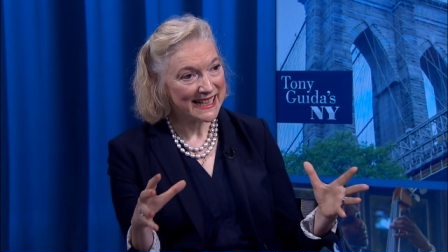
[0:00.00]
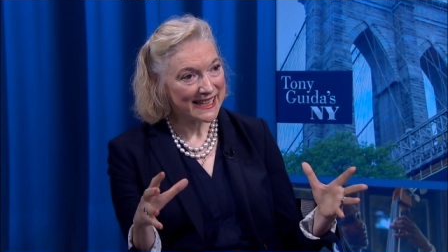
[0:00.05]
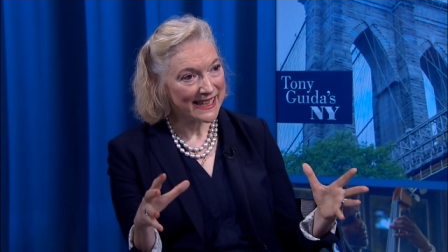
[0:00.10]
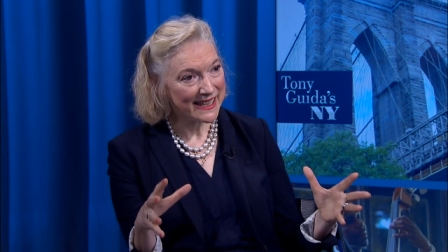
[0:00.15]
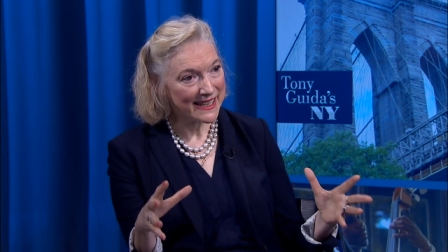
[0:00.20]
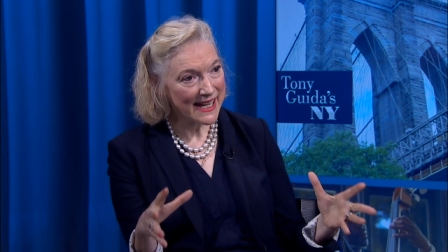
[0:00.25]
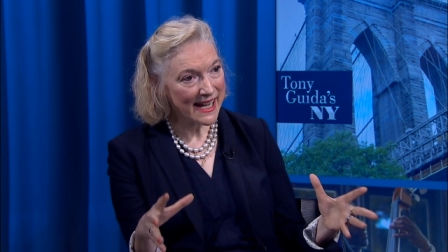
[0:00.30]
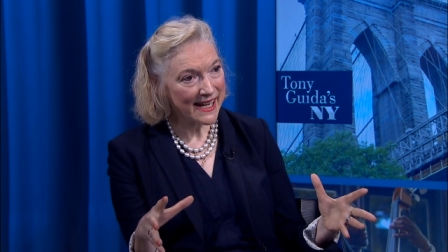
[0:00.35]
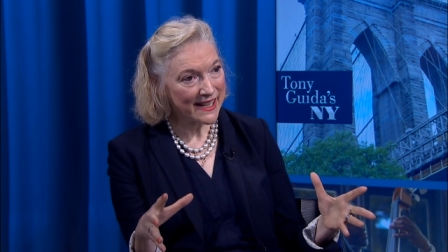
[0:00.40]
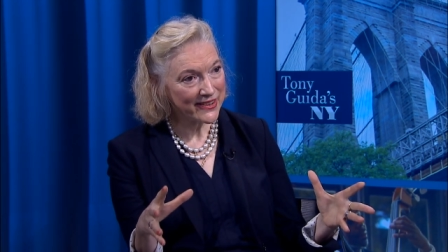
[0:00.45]

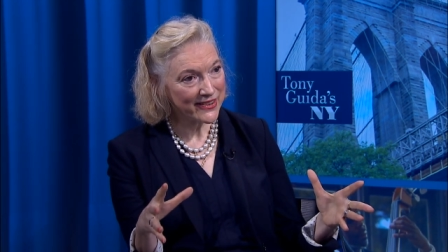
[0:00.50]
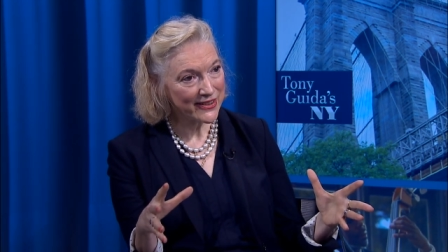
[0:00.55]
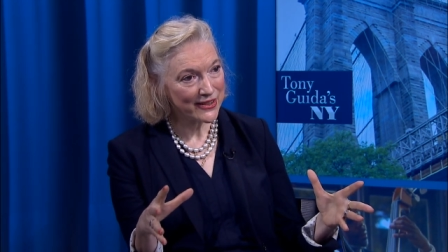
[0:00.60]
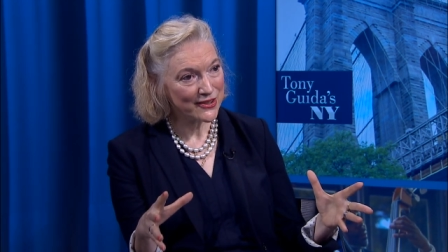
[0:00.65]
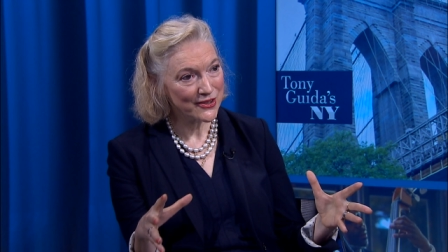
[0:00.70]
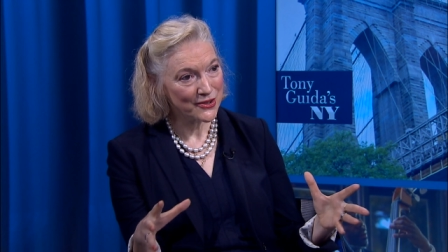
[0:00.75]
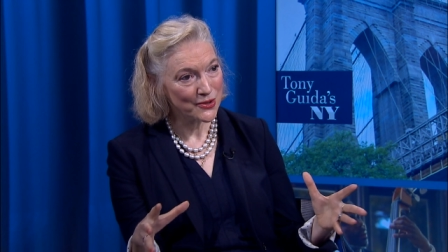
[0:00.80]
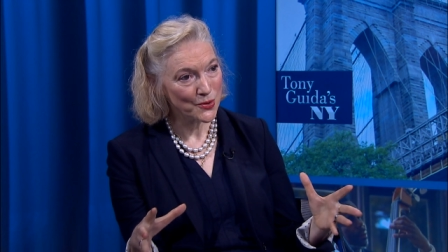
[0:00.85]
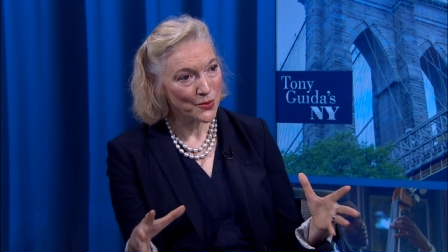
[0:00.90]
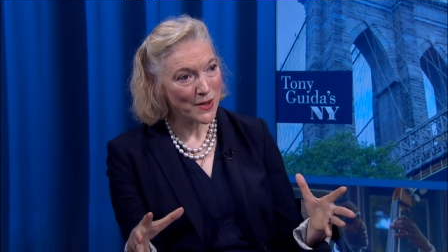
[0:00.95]
likes
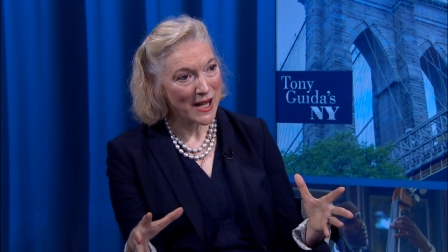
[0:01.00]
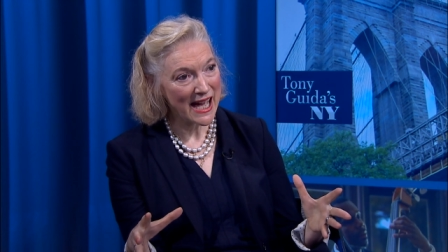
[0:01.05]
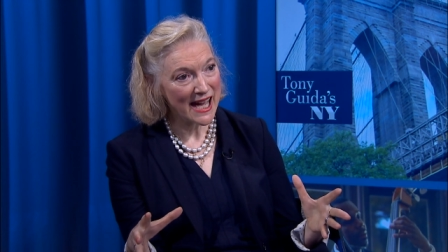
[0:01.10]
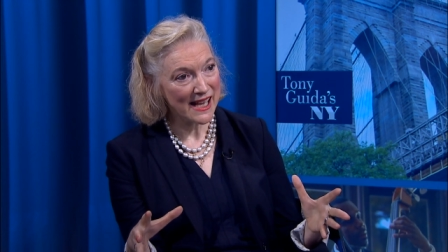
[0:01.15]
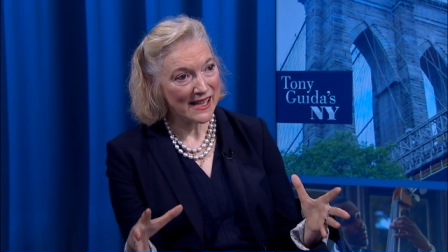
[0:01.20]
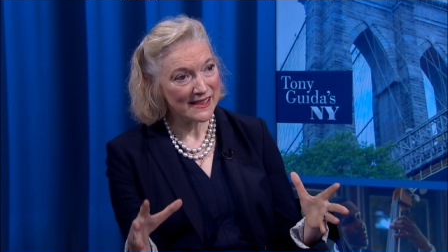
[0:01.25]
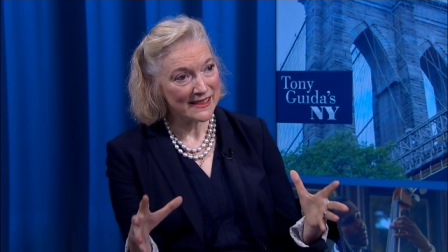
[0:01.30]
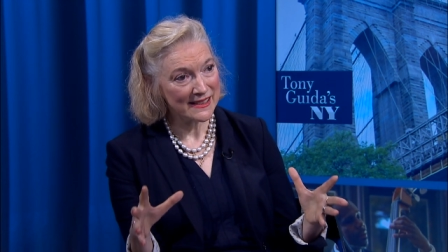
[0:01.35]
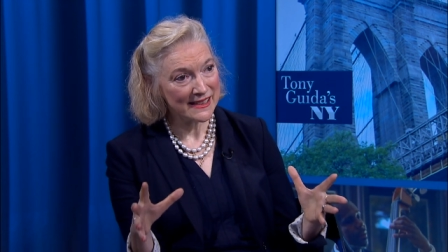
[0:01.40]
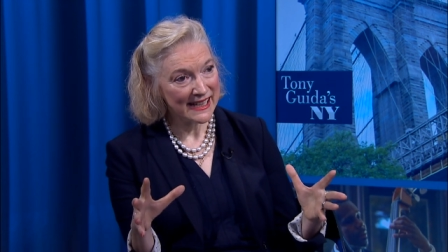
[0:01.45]
to
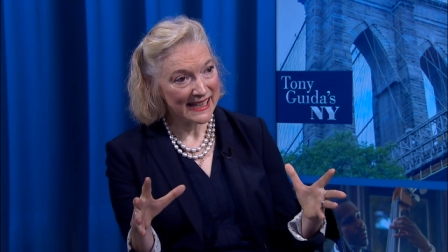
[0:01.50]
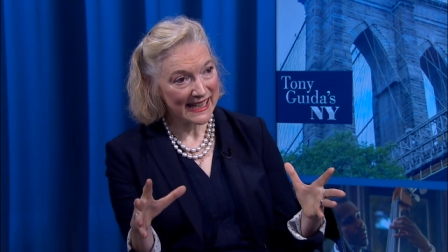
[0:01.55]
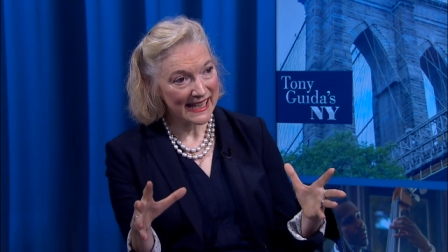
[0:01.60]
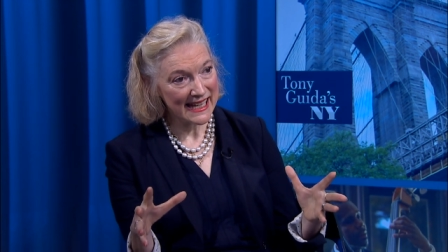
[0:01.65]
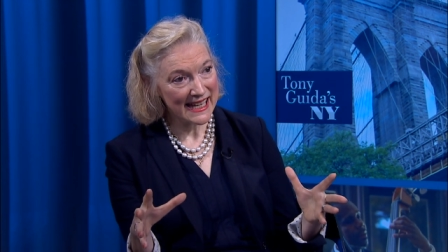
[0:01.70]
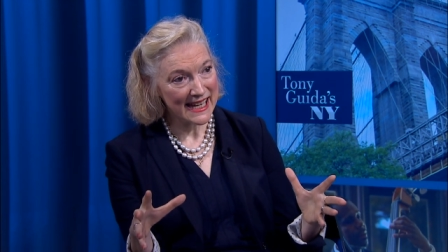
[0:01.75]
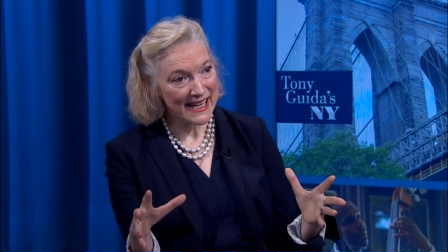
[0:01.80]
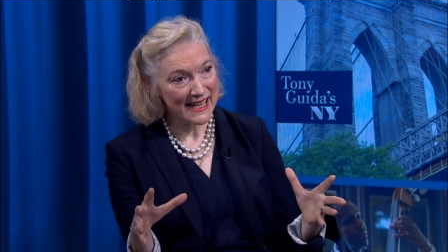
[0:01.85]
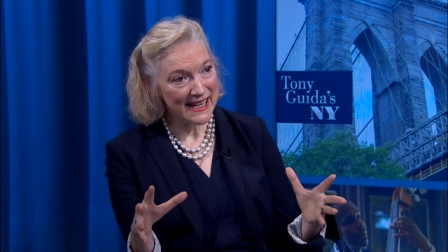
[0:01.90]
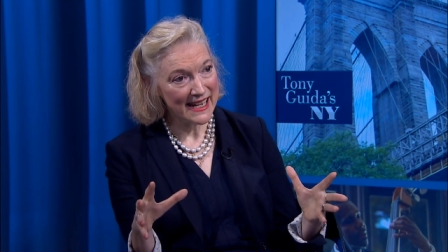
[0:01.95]
dwell
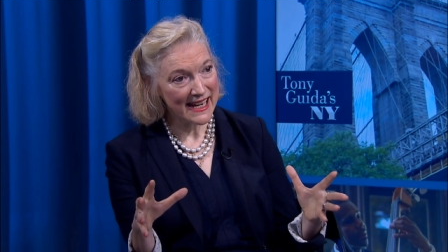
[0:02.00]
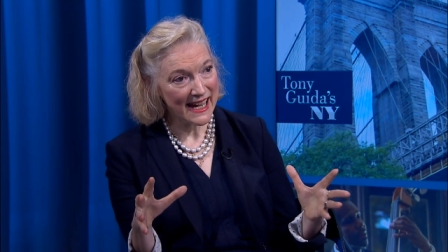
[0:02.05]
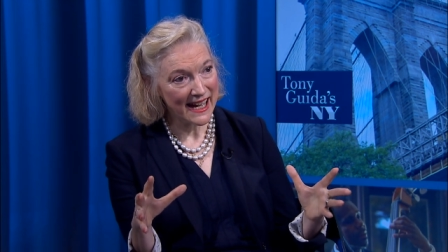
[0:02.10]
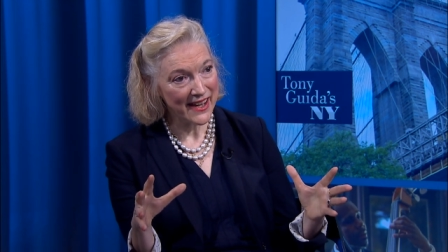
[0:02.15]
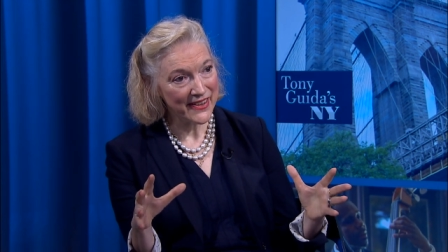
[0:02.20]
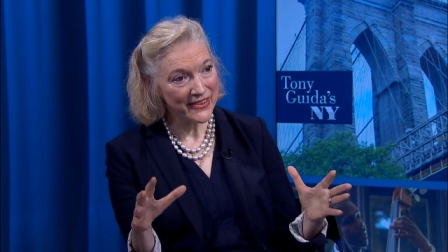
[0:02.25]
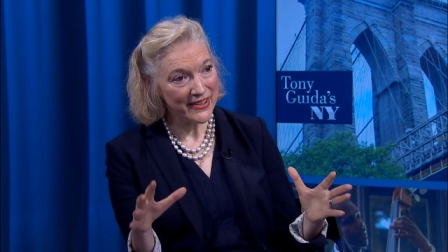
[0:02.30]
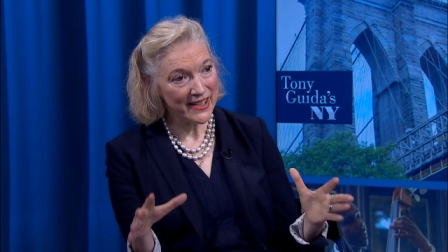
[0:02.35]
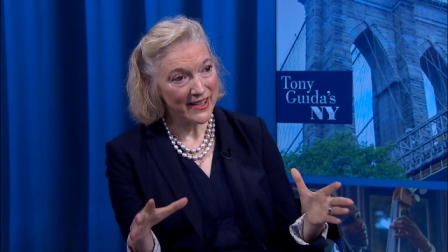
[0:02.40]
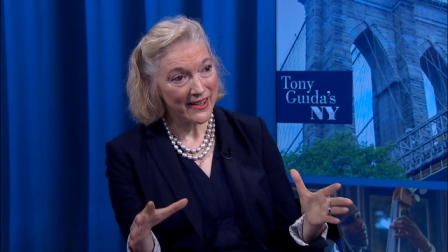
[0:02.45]
in
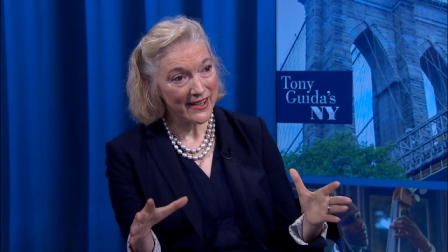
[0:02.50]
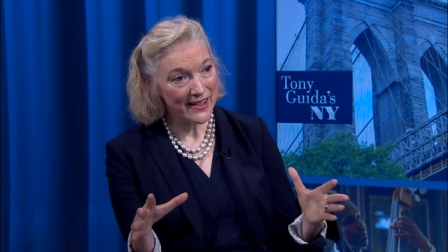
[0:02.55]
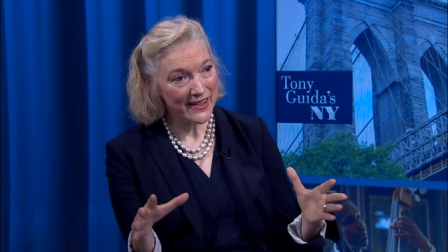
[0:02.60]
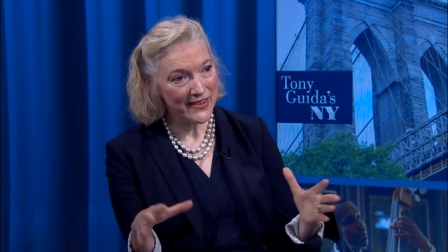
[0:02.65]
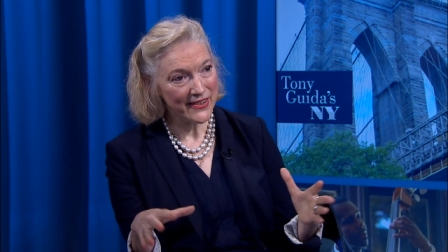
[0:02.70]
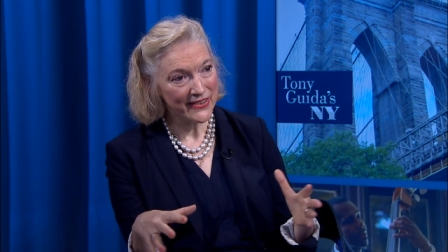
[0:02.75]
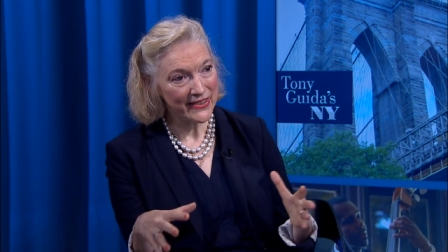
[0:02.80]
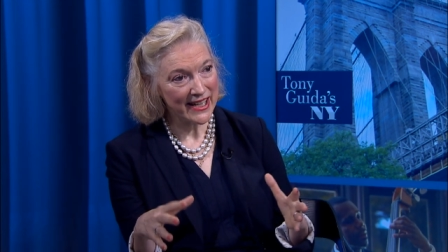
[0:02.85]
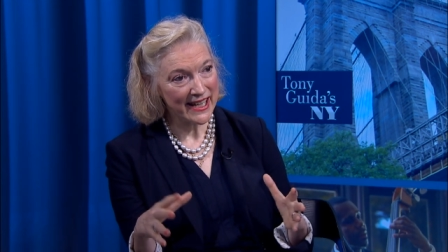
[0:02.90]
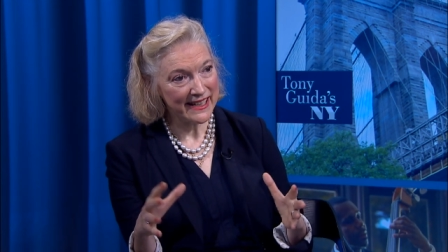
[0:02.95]
as an
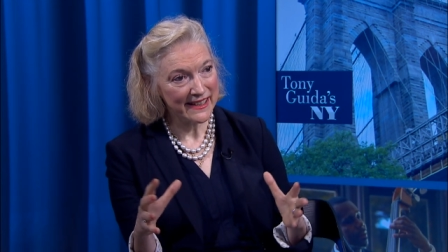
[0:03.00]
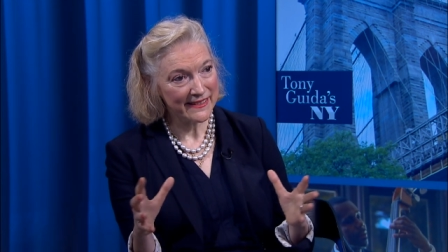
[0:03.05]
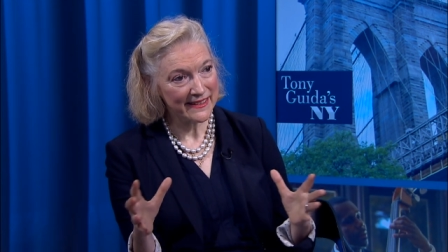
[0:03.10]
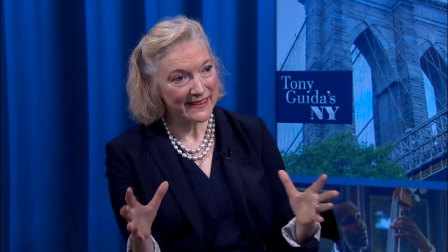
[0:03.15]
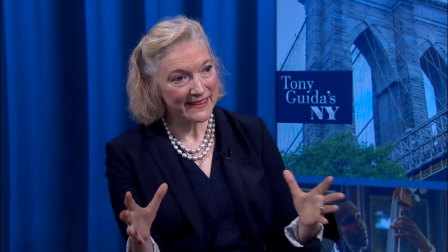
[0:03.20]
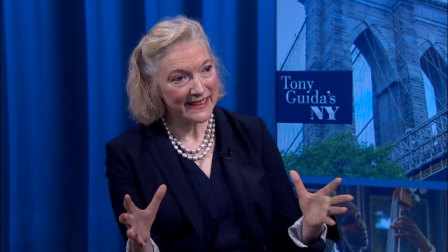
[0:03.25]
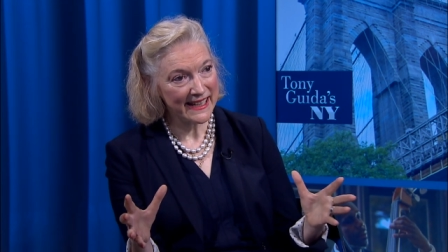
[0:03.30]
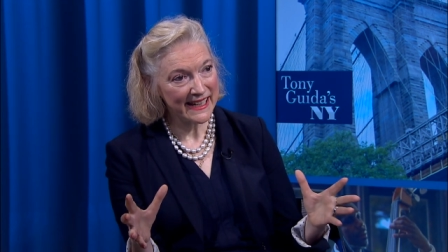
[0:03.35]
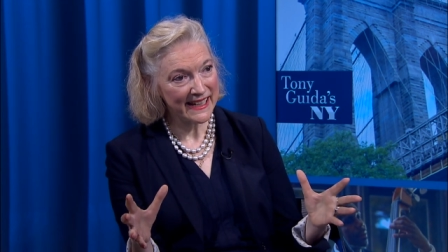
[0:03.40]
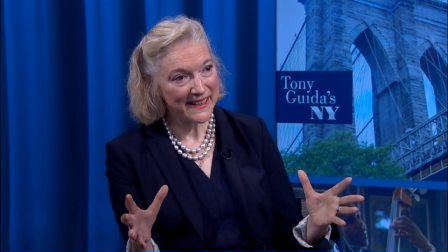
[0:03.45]
artist and a
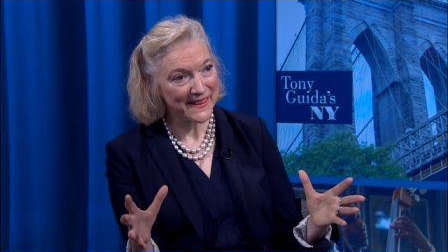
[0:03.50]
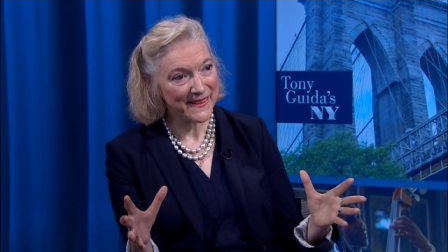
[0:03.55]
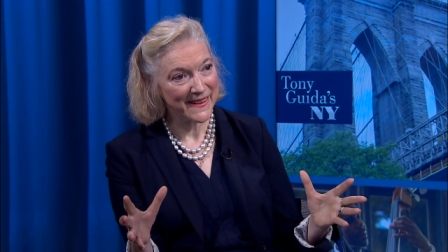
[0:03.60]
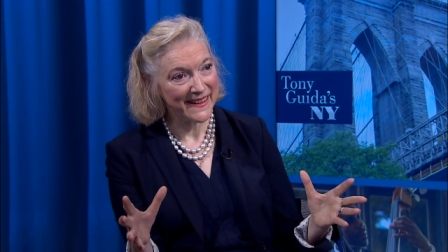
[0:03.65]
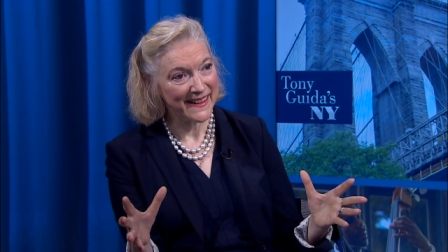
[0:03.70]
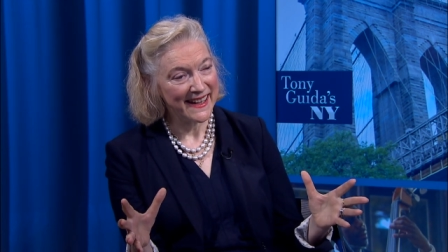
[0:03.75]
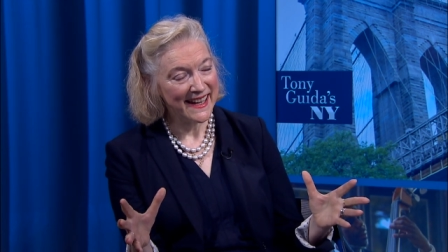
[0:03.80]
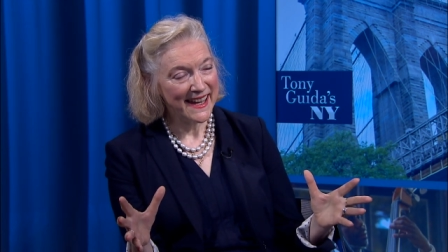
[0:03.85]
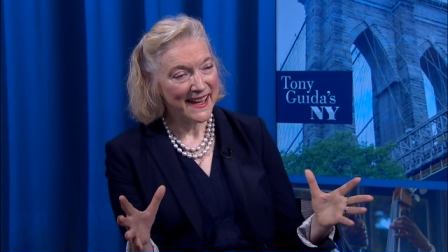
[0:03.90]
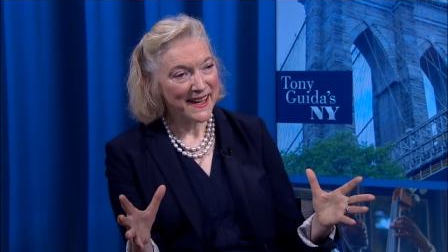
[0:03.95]
thinker.